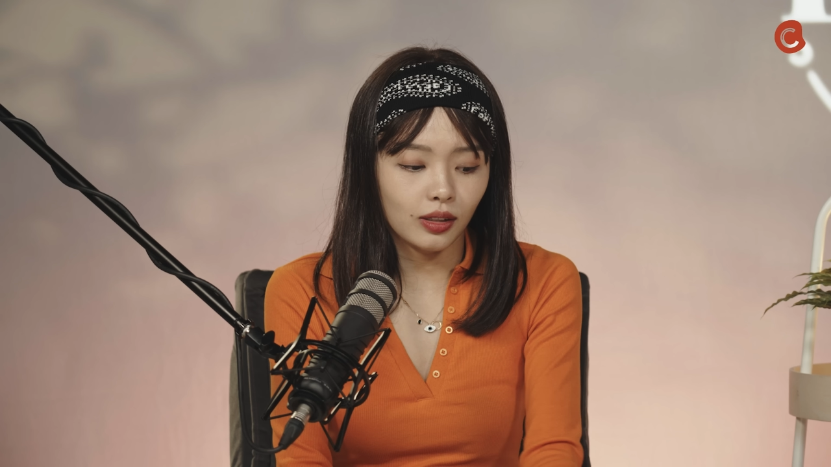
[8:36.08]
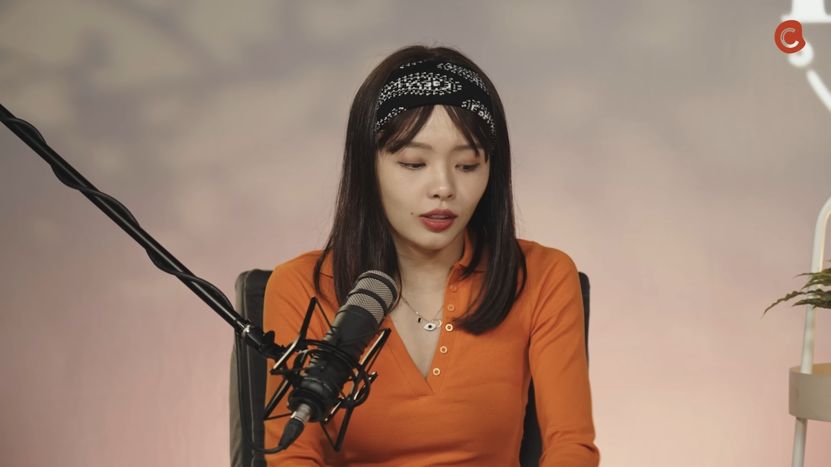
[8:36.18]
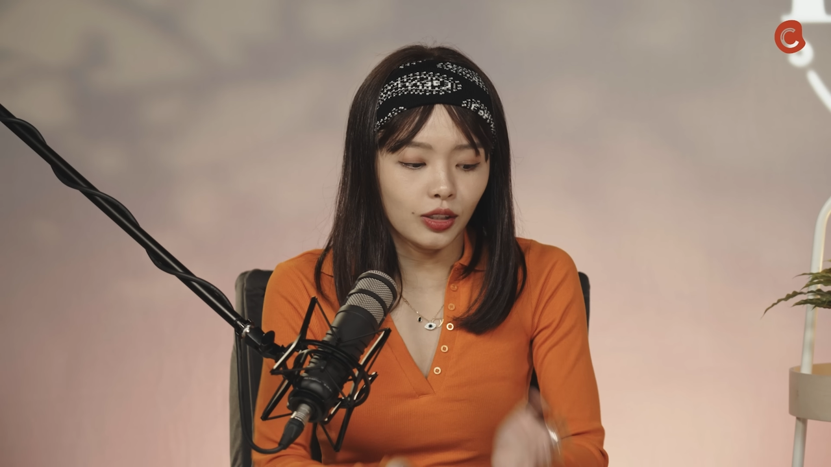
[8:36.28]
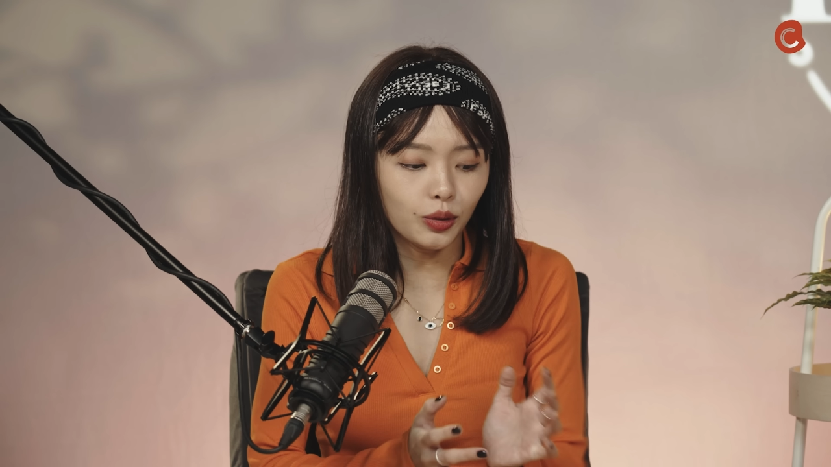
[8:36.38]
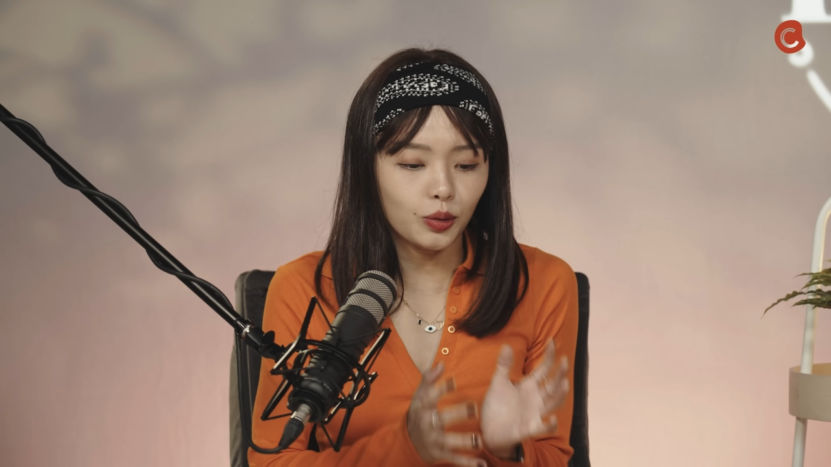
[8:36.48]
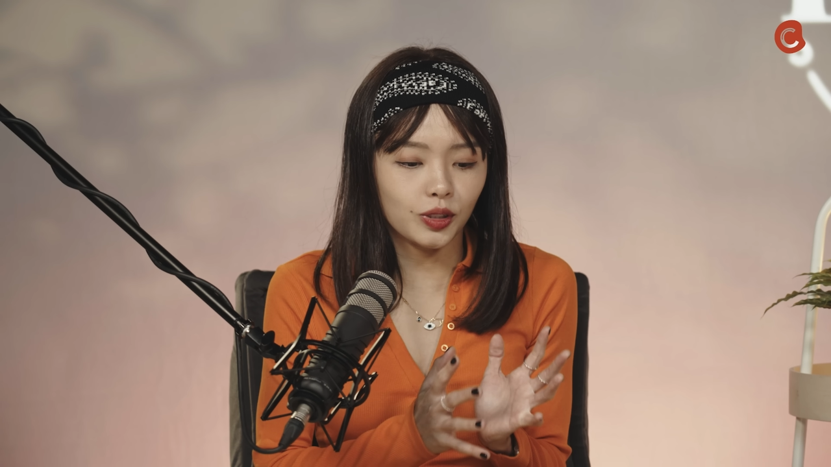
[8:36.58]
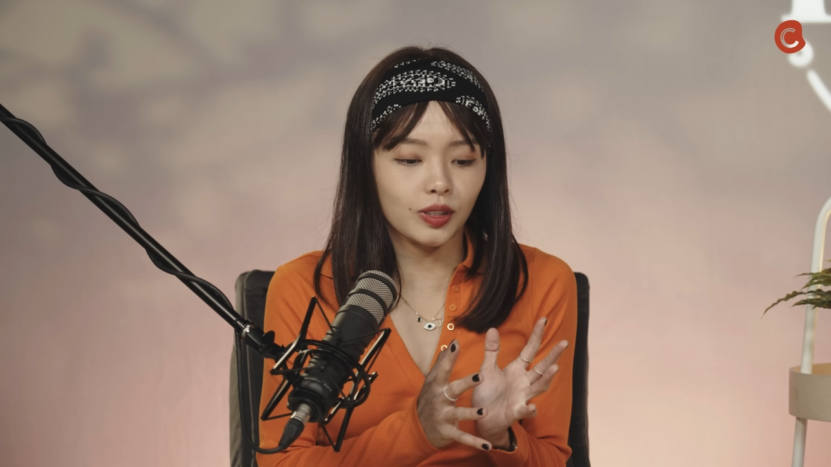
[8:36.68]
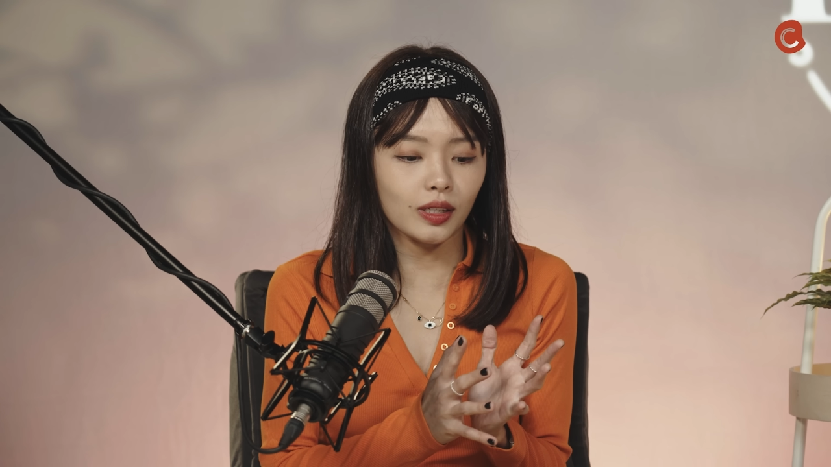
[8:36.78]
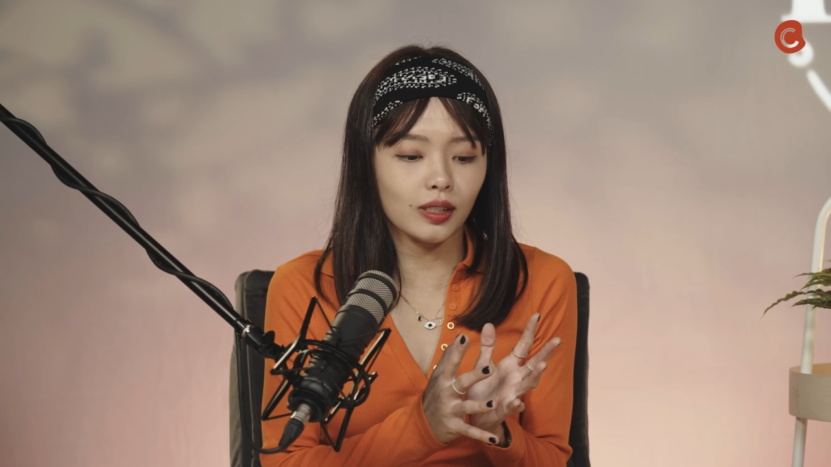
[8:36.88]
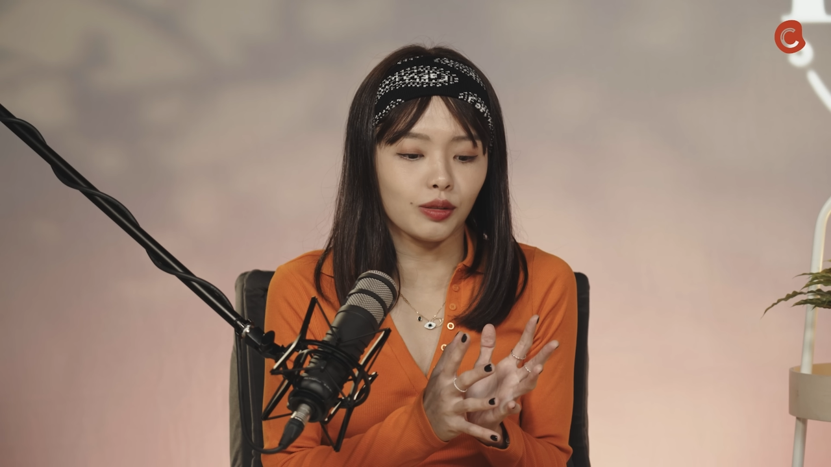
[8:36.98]
use
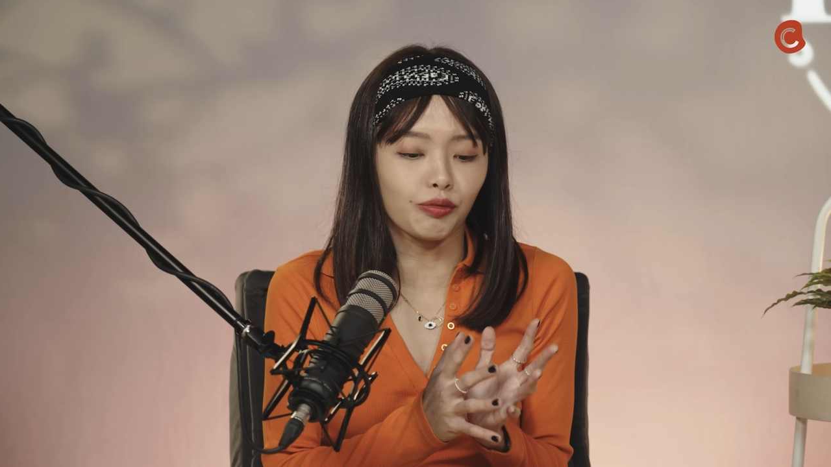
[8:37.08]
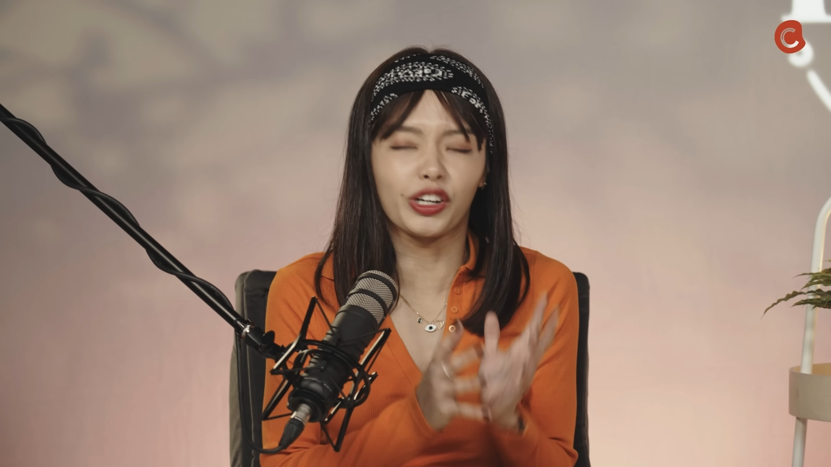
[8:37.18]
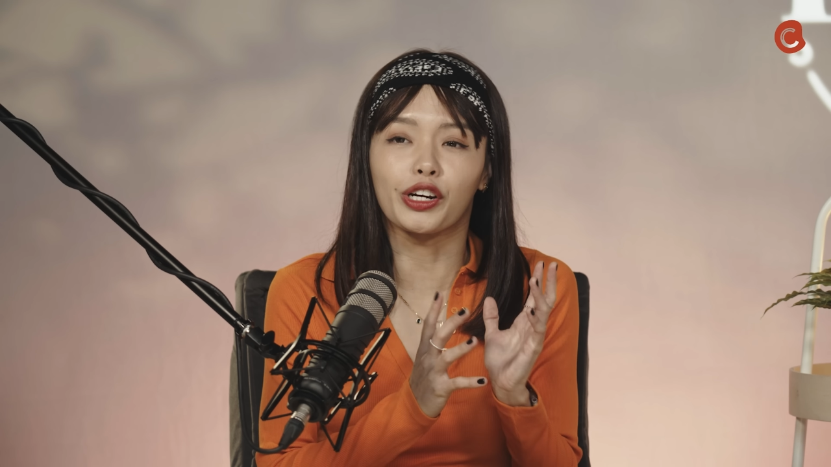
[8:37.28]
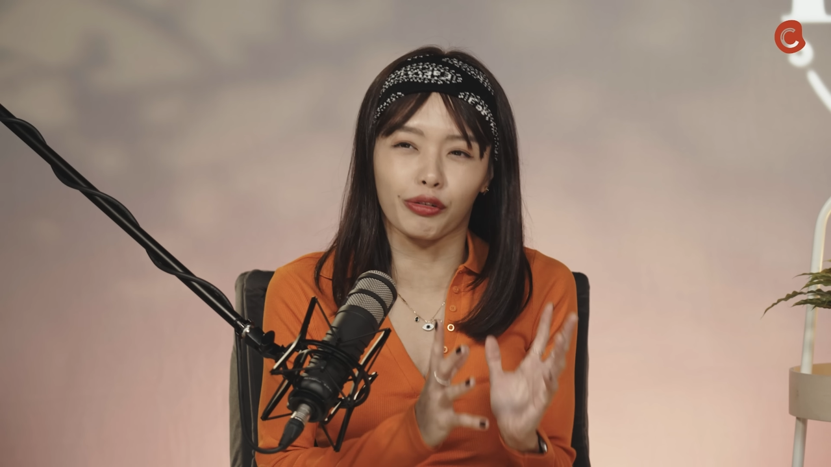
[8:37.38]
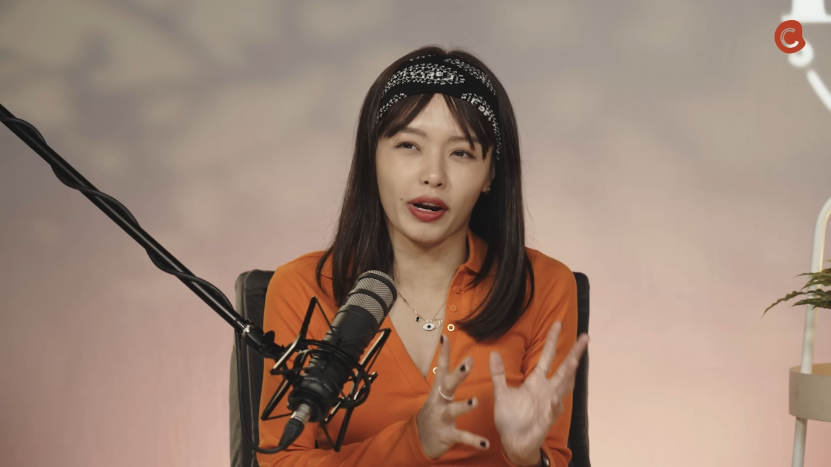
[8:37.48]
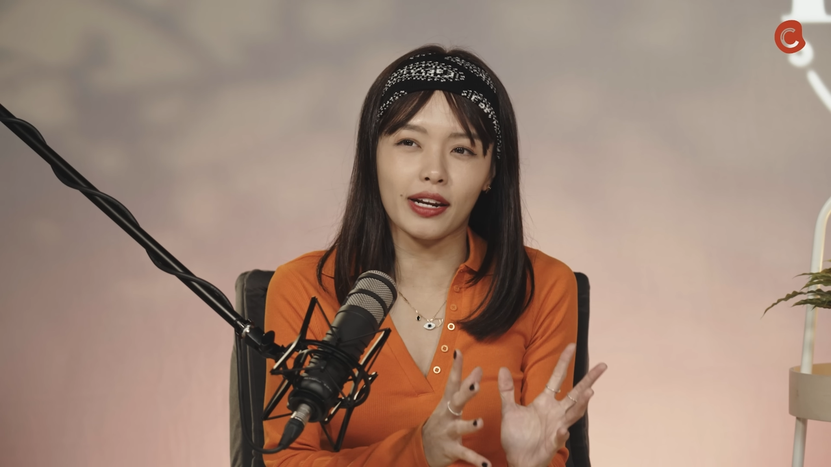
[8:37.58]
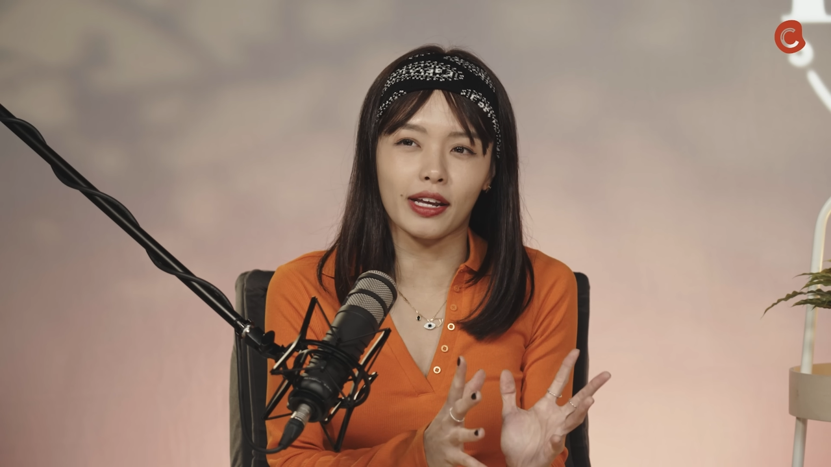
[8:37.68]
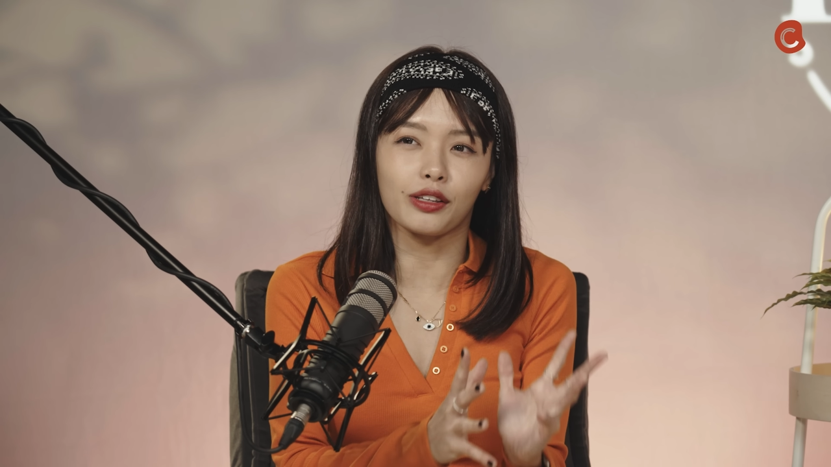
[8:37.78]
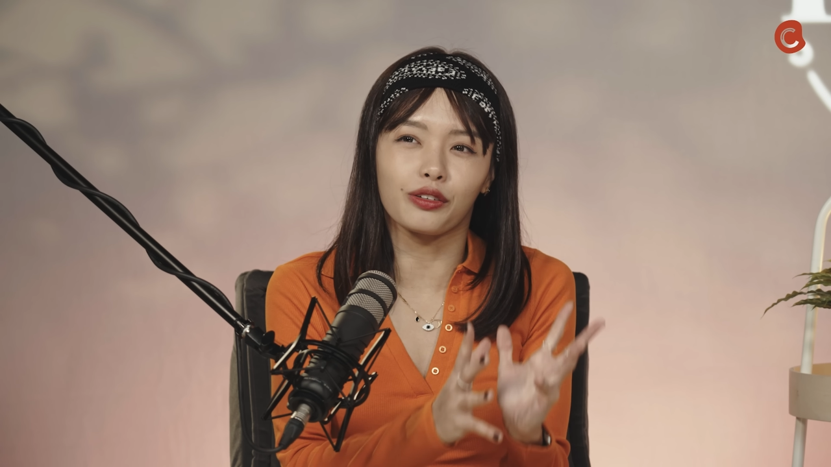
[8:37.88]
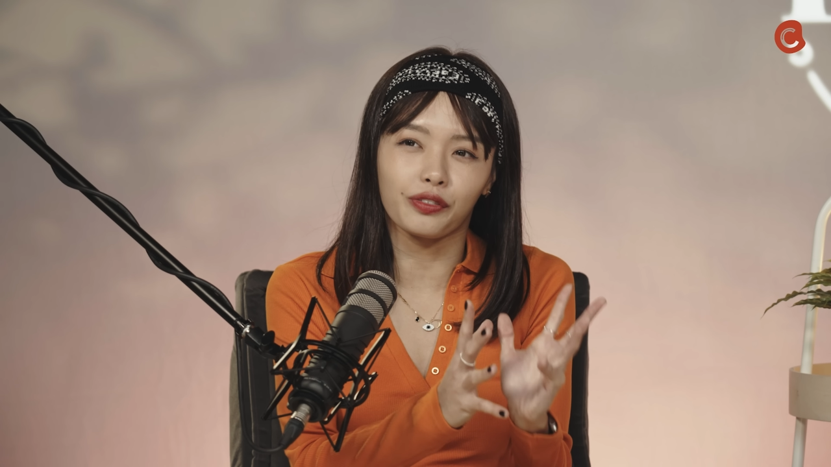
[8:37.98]
this regret
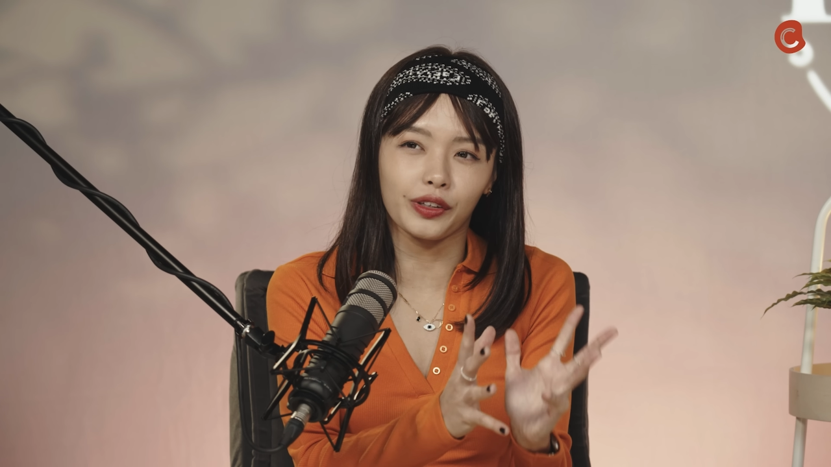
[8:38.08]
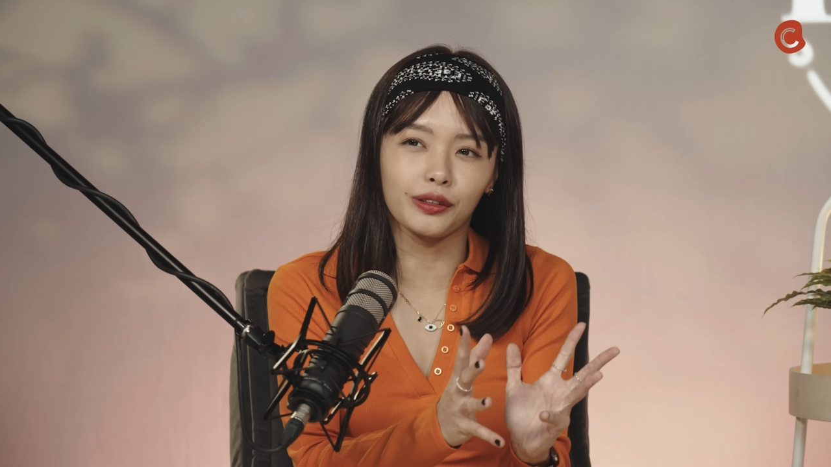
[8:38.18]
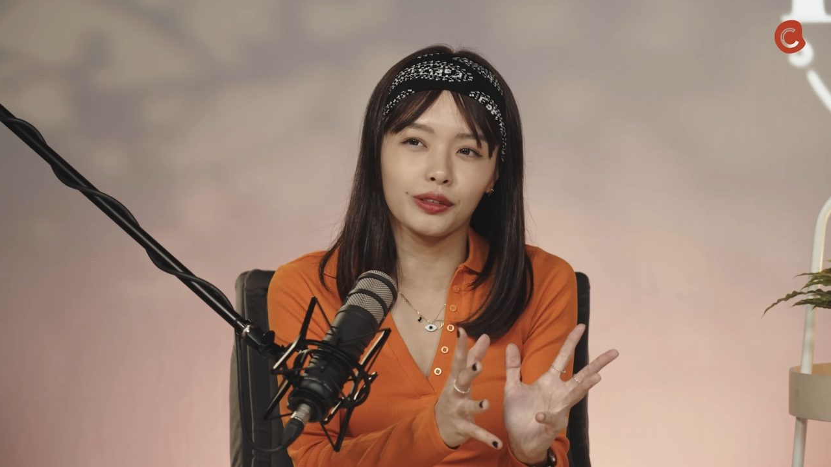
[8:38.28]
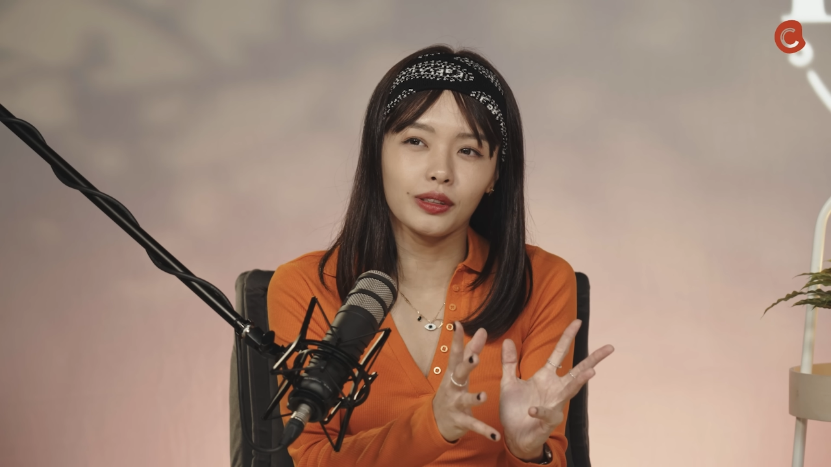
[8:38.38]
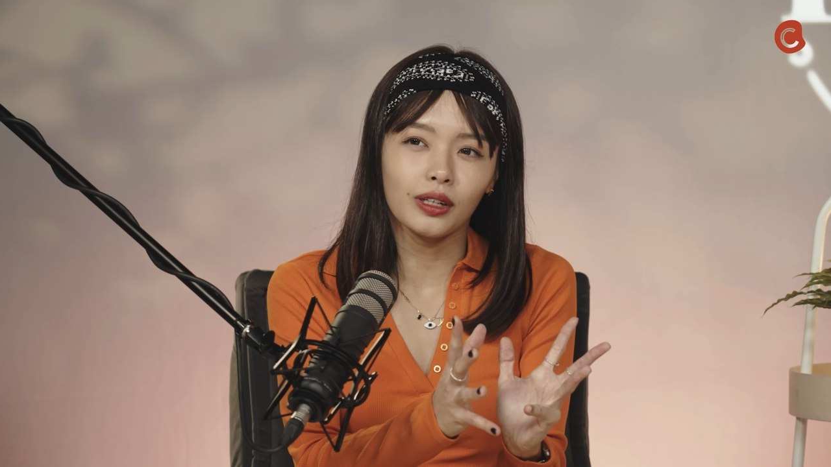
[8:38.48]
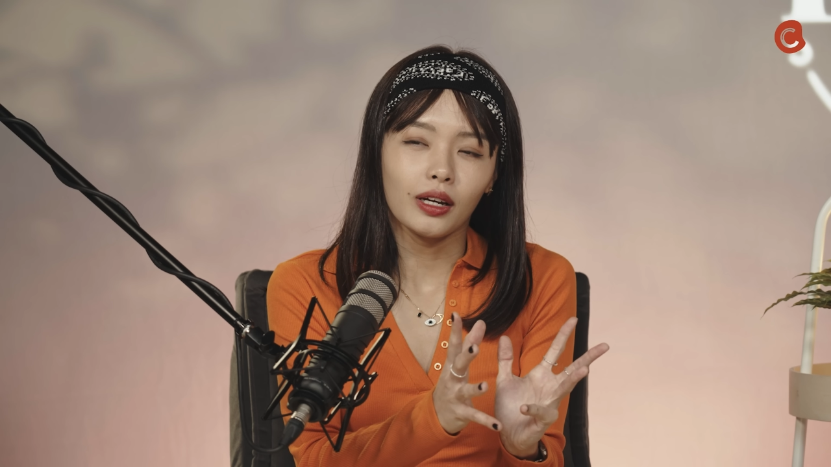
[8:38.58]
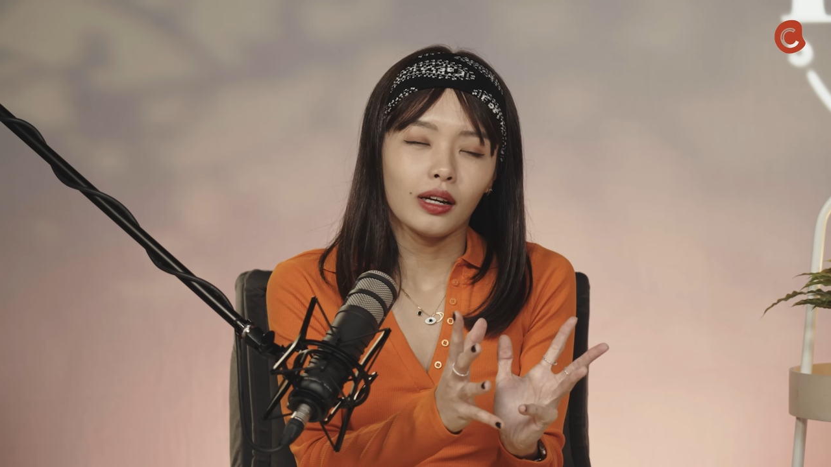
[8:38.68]
that you feel